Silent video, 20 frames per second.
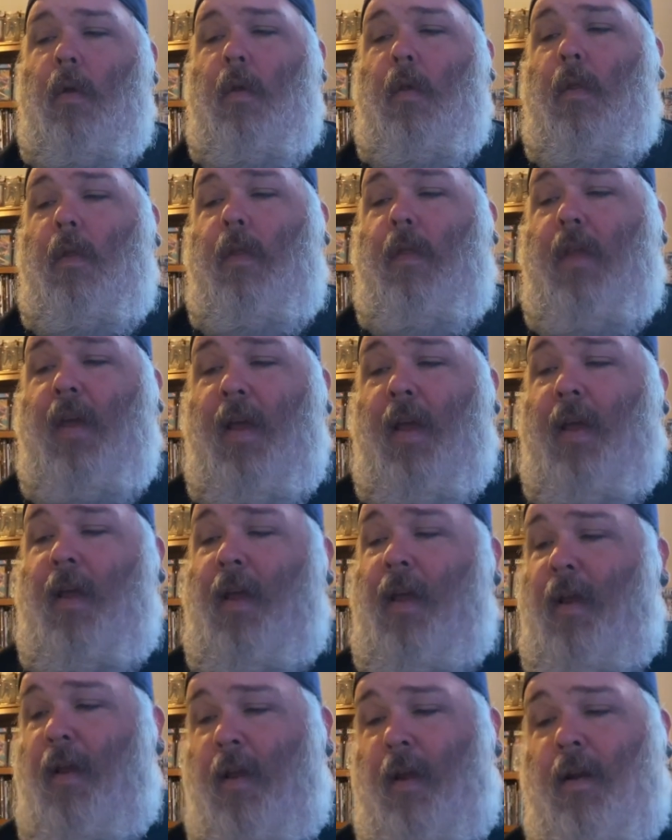
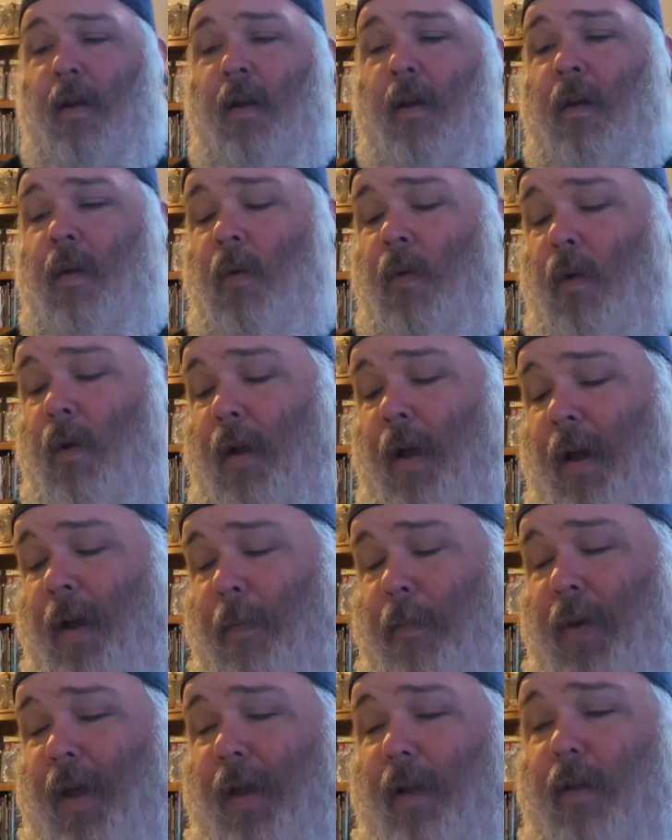Then I
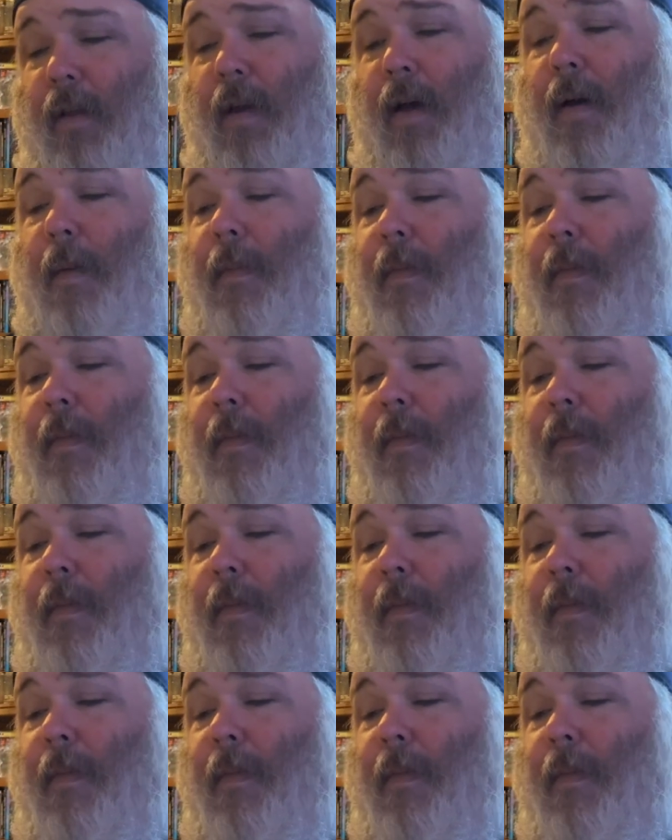picked up